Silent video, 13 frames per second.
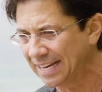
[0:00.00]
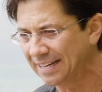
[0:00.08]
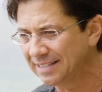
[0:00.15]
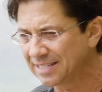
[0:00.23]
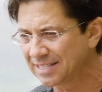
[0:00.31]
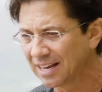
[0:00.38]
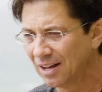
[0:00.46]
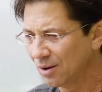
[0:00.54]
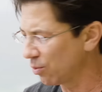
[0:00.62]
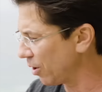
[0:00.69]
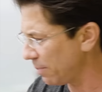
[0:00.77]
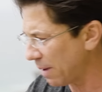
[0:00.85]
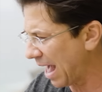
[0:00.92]
kids,
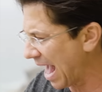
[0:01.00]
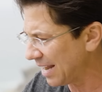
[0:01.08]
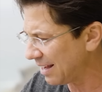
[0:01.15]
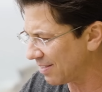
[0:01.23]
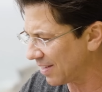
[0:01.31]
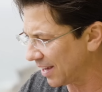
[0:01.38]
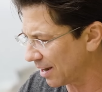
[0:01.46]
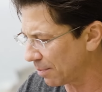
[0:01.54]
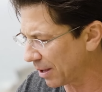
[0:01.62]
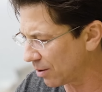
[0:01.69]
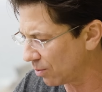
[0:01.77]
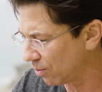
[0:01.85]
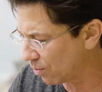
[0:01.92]
worried about anything, and I'm
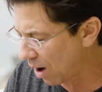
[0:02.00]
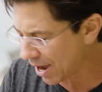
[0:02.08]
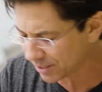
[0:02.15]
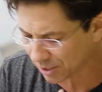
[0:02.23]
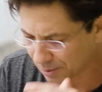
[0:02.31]
like, why